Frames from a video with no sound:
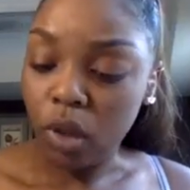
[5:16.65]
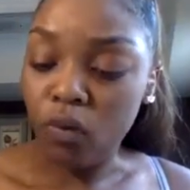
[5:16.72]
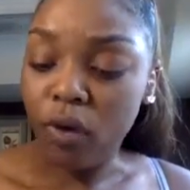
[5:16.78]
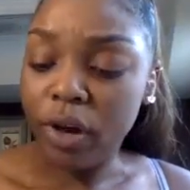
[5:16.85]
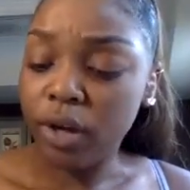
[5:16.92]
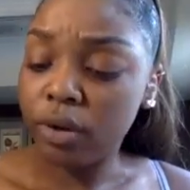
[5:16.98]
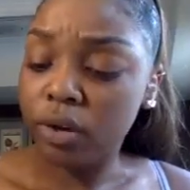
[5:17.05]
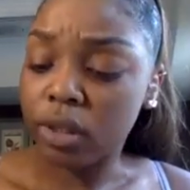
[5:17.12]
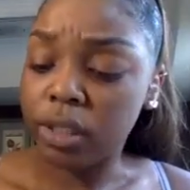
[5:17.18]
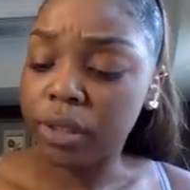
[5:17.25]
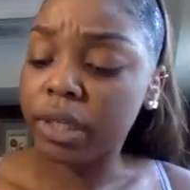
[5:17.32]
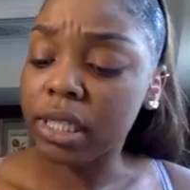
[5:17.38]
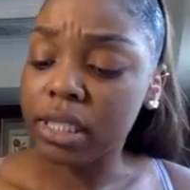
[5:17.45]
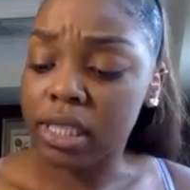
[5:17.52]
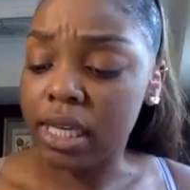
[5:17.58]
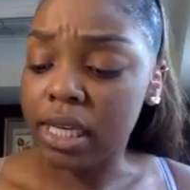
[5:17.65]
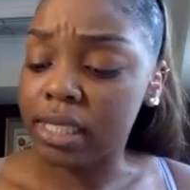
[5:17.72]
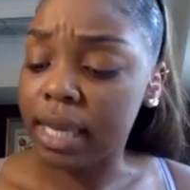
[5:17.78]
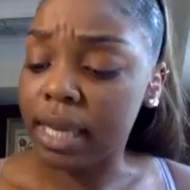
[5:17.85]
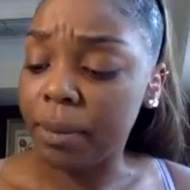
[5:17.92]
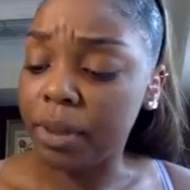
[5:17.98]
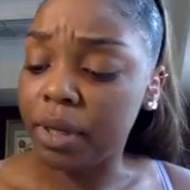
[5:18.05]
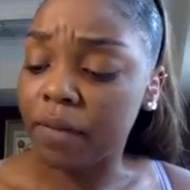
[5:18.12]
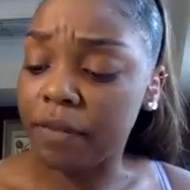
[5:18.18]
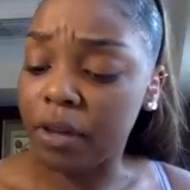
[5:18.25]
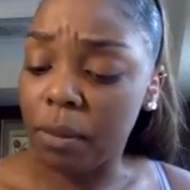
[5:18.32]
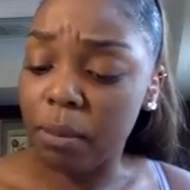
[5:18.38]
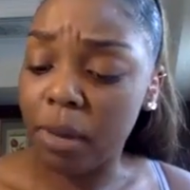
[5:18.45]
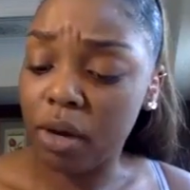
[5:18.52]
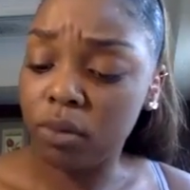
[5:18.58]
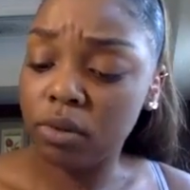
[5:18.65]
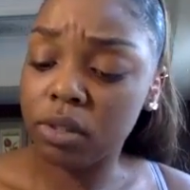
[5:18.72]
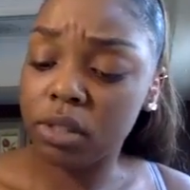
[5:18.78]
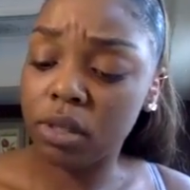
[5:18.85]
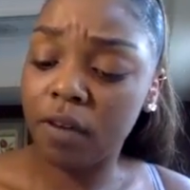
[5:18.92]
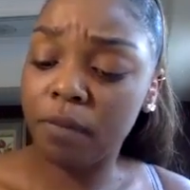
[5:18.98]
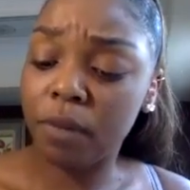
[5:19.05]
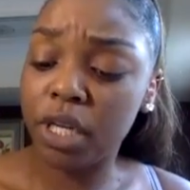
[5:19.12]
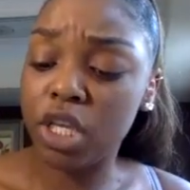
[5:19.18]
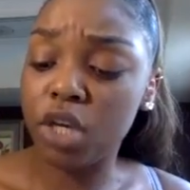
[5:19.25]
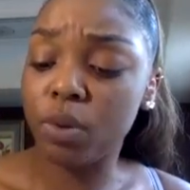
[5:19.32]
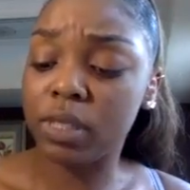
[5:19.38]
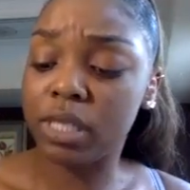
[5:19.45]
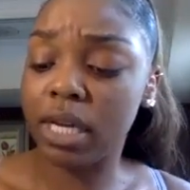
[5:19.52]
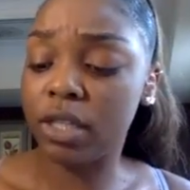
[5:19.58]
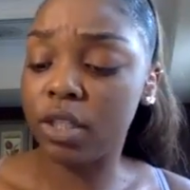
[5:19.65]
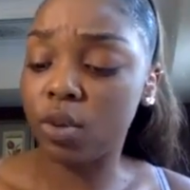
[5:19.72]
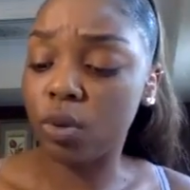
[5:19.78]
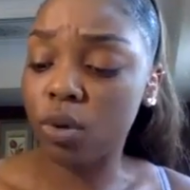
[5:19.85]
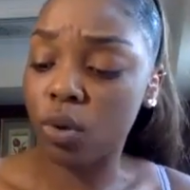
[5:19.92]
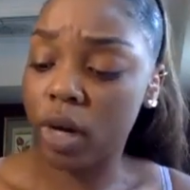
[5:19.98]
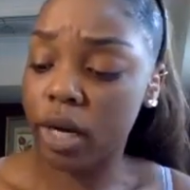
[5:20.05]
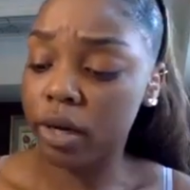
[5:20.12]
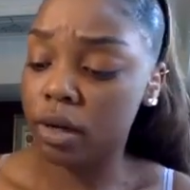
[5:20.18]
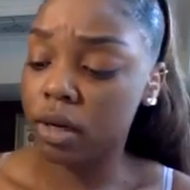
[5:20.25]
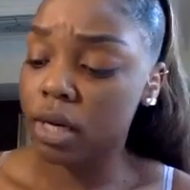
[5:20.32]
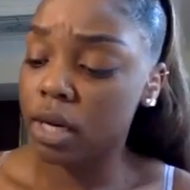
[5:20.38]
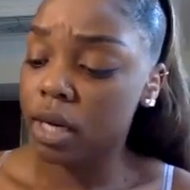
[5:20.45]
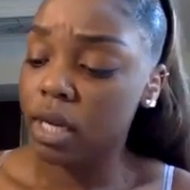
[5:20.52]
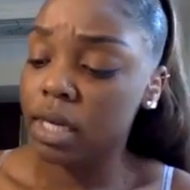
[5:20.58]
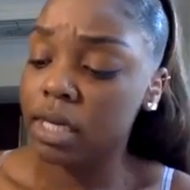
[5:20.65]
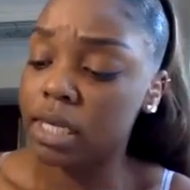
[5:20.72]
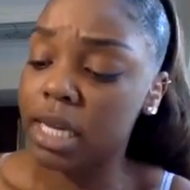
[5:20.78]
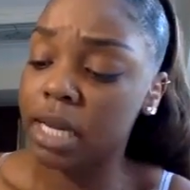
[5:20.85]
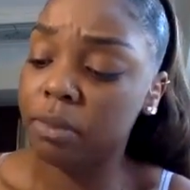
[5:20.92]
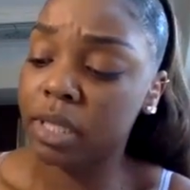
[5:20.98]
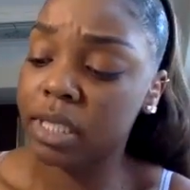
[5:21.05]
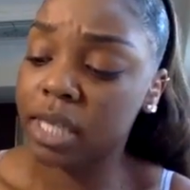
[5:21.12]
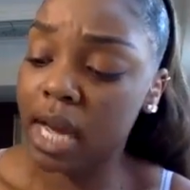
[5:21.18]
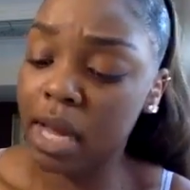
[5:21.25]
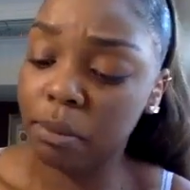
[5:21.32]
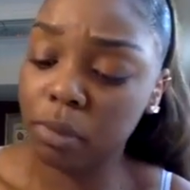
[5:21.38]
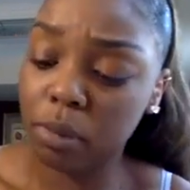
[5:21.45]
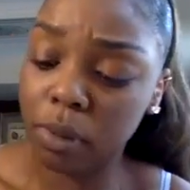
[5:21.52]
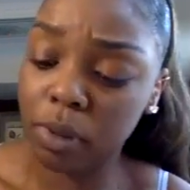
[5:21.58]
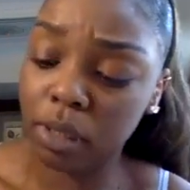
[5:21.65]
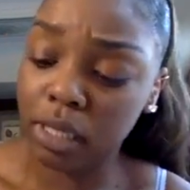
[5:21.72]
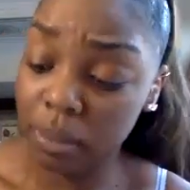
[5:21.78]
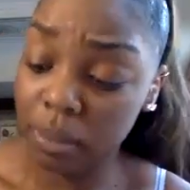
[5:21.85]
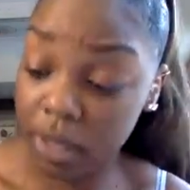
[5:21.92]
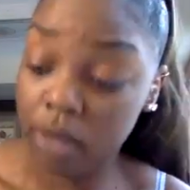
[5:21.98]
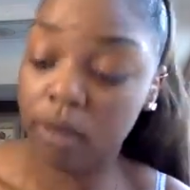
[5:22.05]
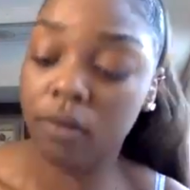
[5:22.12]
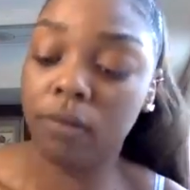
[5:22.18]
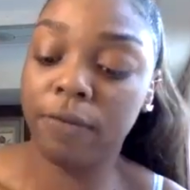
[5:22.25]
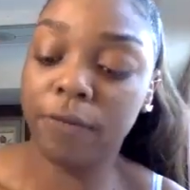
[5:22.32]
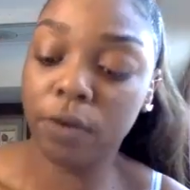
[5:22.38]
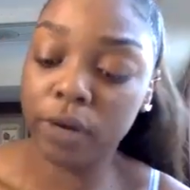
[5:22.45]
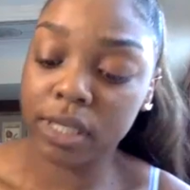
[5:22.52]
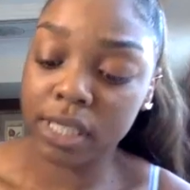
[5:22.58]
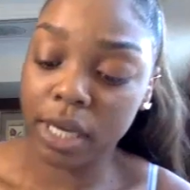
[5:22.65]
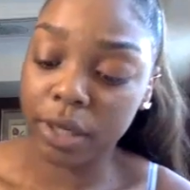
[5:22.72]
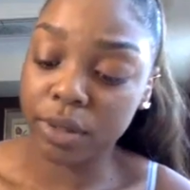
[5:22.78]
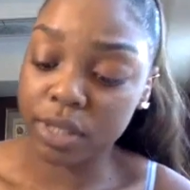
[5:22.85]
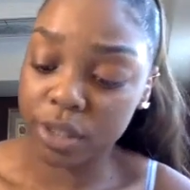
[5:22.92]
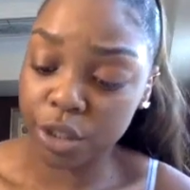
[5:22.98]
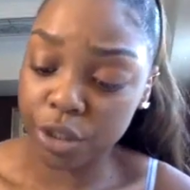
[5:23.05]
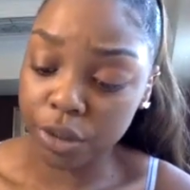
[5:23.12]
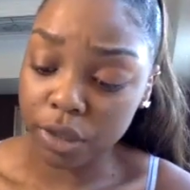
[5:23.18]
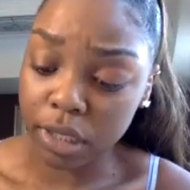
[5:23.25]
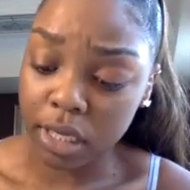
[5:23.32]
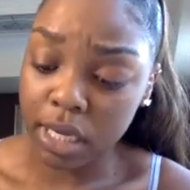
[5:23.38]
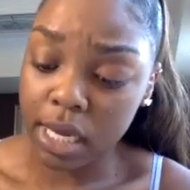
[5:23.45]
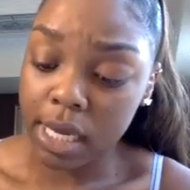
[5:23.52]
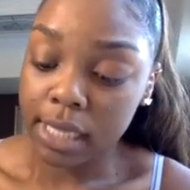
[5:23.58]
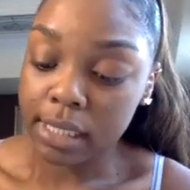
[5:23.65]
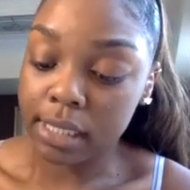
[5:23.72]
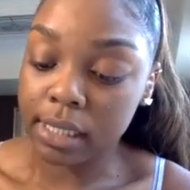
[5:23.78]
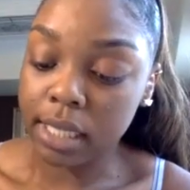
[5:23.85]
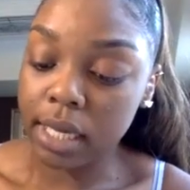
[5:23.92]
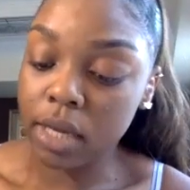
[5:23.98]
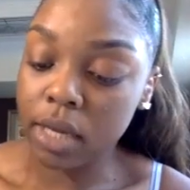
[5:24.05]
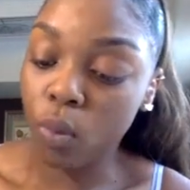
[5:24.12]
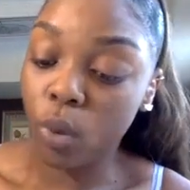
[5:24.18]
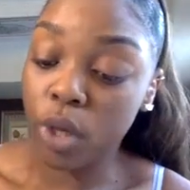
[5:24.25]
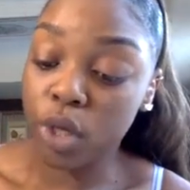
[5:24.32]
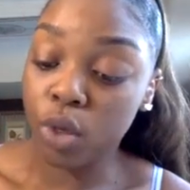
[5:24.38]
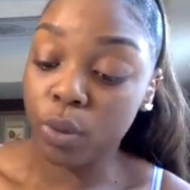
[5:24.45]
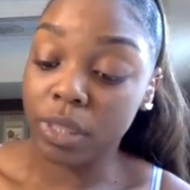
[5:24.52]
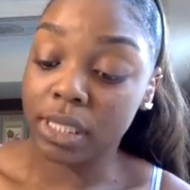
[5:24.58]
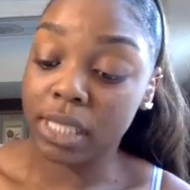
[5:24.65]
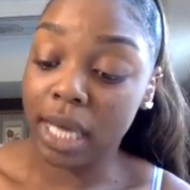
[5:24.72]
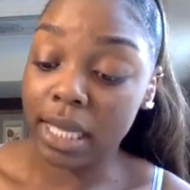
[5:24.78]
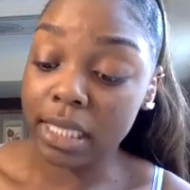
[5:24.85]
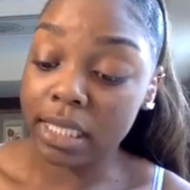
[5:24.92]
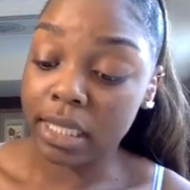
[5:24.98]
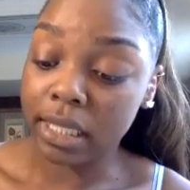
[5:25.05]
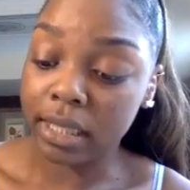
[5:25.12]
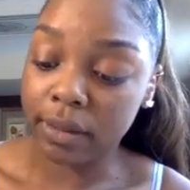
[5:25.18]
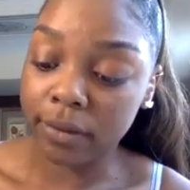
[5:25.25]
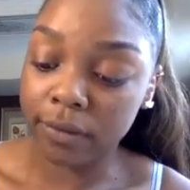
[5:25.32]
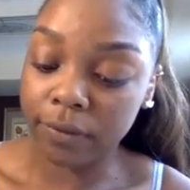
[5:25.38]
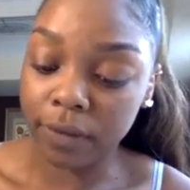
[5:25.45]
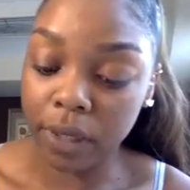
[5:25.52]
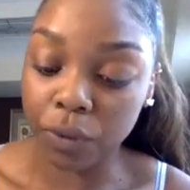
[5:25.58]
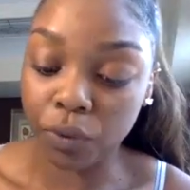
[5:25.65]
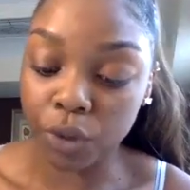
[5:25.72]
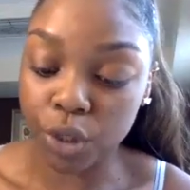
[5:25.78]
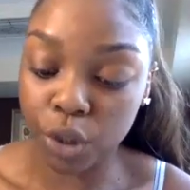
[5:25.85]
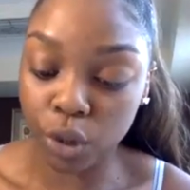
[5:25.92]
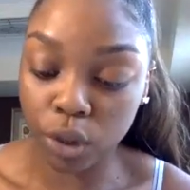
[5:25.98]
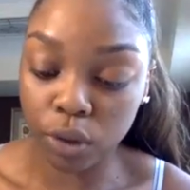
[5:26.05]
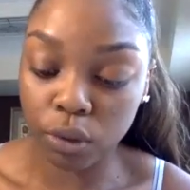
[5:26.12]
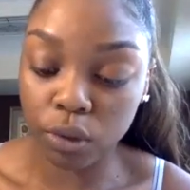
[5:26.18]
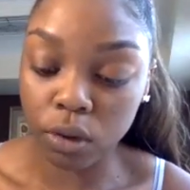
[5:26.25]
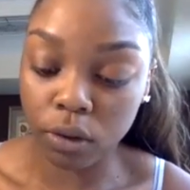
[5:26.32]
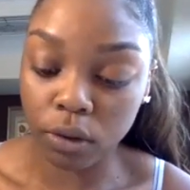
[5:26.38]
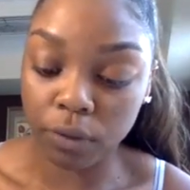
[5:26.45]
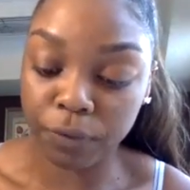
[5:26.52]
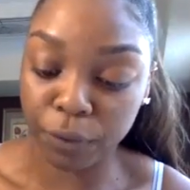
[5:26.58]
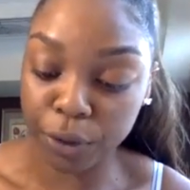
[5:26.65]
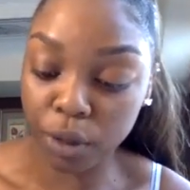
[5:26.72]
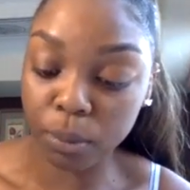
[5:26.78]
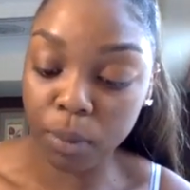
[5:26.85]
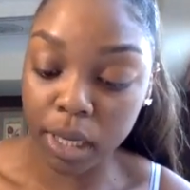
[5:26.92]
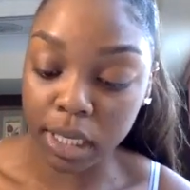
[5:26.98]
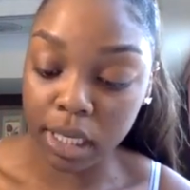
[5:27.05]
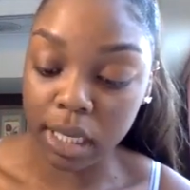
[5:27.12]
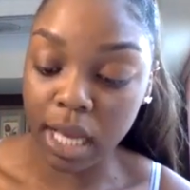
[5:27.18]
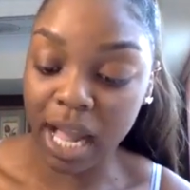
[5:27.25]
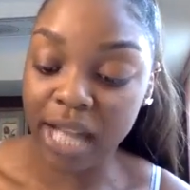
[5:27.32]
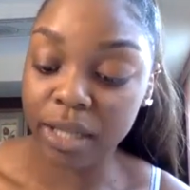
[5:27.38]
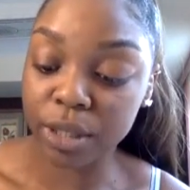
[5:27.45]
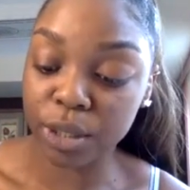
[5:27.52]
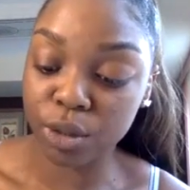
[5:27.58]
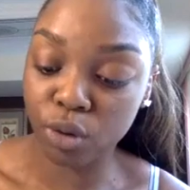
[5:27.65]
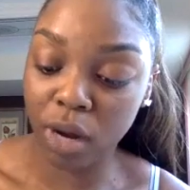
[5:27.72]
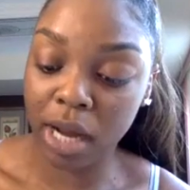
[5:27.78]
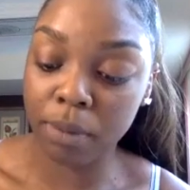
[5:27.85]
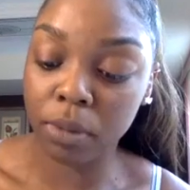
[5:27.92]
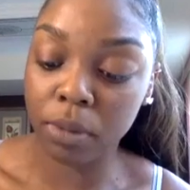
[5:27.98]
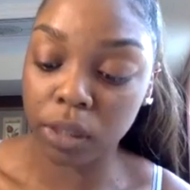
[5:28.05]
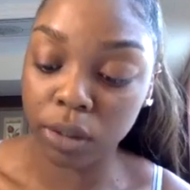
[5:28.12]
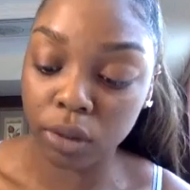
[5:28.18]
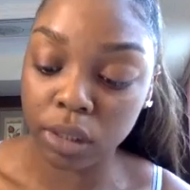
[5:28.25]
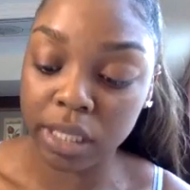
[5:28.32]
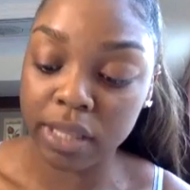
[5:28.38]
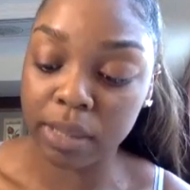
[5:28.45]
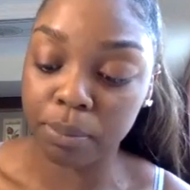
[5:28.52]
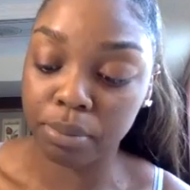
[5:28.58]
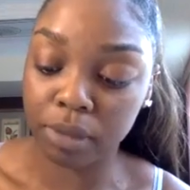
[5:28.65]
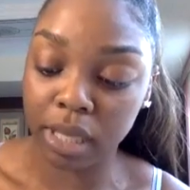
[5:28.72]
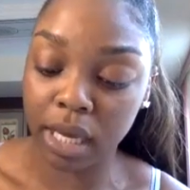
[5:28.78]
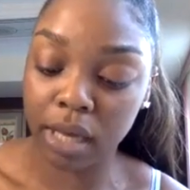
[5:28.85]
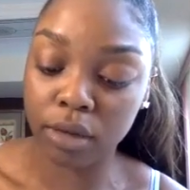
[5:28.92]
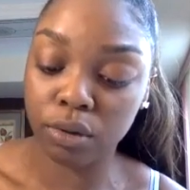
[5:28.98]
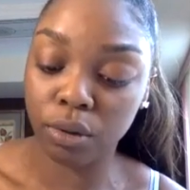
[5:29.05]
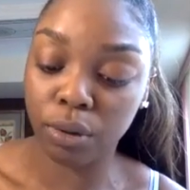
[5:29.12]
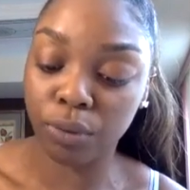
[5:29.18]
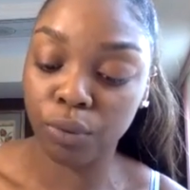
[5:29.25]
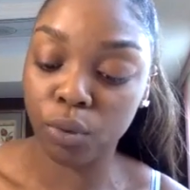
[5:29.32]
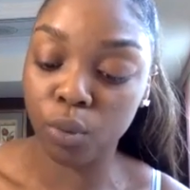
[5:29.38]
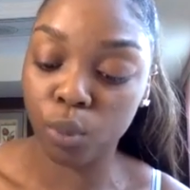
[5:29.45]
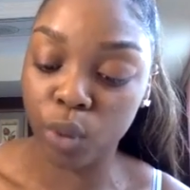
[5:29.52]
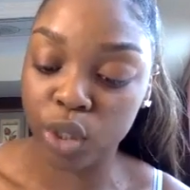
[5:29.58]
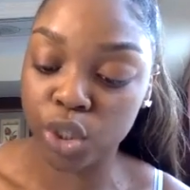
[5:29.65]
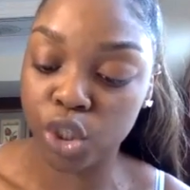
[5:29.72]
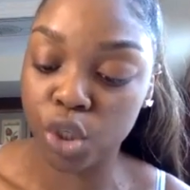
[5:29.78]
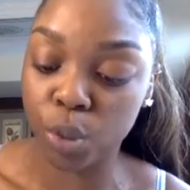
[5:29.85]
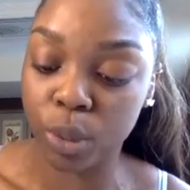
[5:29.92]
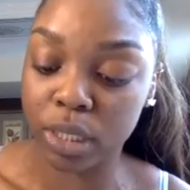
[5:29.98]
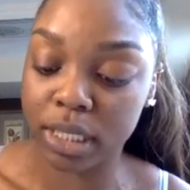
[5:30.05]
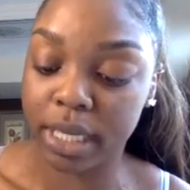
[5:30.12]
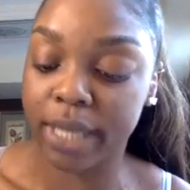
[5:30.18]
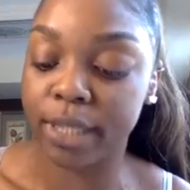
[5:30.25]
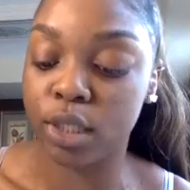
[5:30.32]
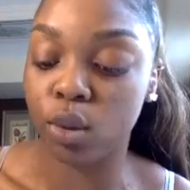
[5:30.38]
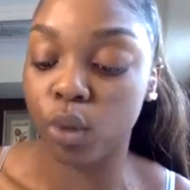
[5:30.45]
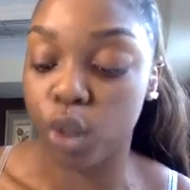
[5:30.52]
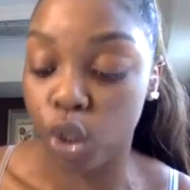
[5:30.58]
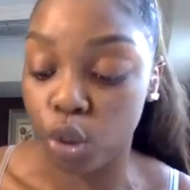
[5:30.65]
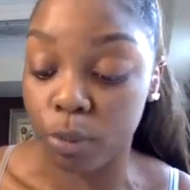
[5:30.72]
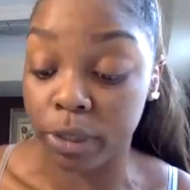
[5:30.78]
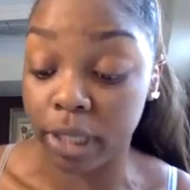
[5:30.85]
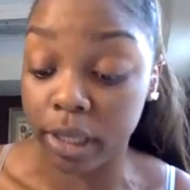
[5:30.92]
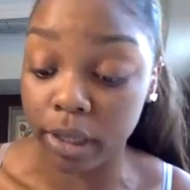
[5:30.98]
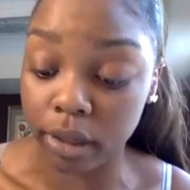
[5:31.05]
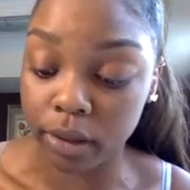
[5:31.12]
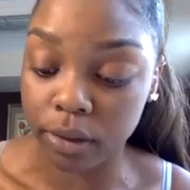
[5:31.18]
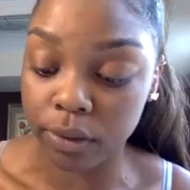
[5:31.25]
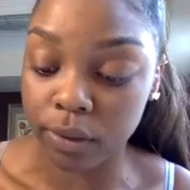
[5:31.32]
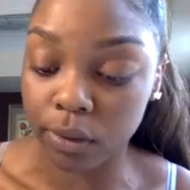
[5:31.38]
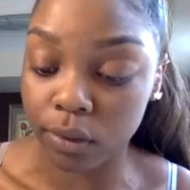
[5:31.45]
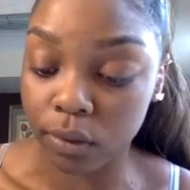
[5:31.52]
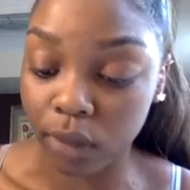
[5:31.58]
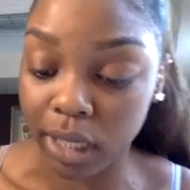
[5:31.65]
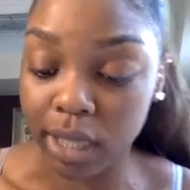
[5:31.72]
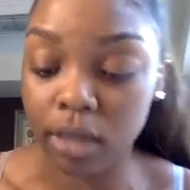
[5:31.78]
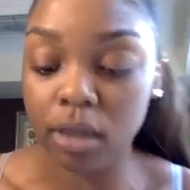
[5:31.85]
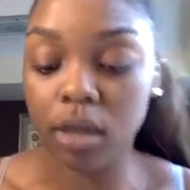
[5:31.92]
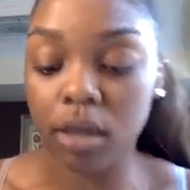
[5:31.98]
Write out a clear, concise statement of the amount of money you intend to acquire. Name the time limit for its acquisition. State what you intend to give in return for your money and describe clearly the plan through which you intend to accumulate it, right?